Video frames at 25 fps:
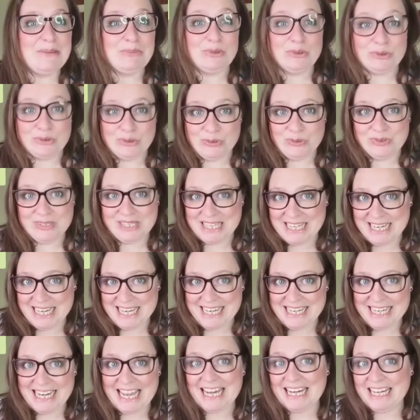your tools
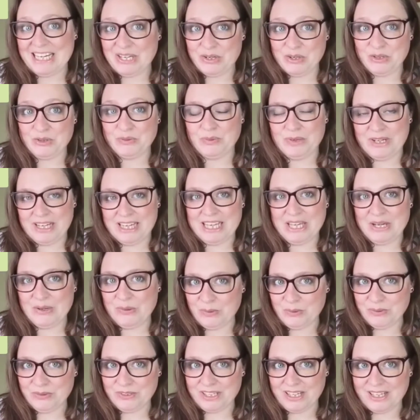clean and in good working
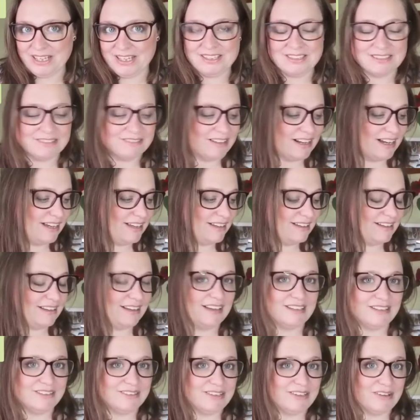order. It's all right,
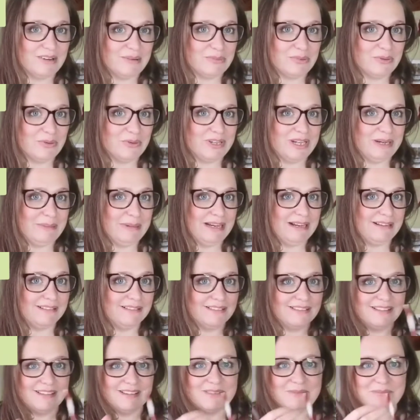I do know what I'm talking
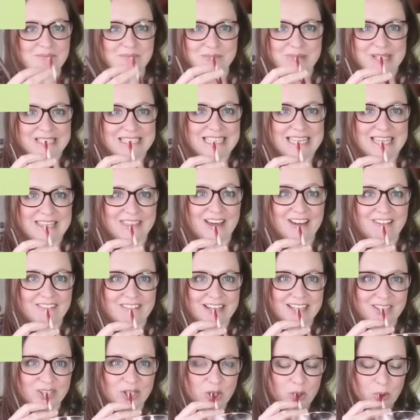about. My teeth are
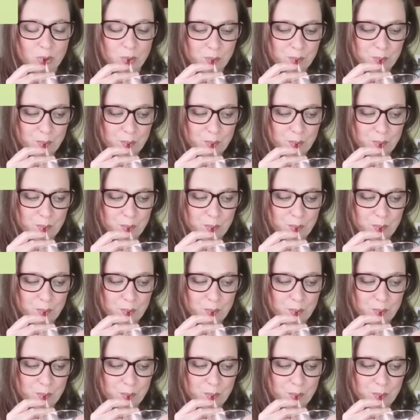in.